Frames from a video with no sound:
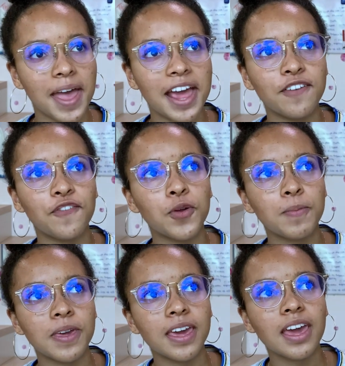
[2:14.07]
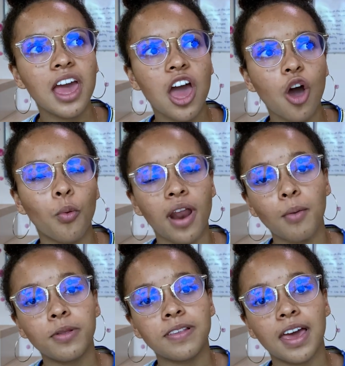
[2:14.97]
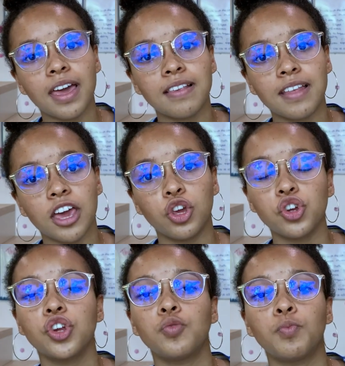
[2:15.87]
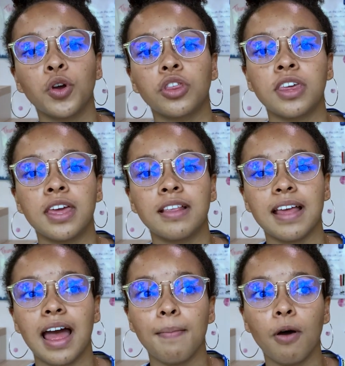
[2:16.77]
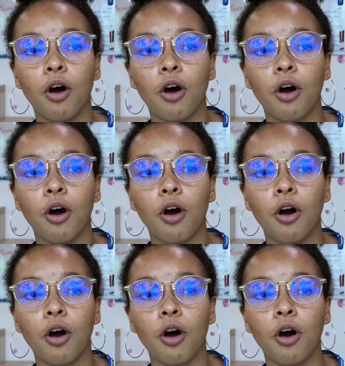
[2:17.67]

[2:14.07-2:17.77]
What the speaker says: And for me, what I would say is that you should book the exam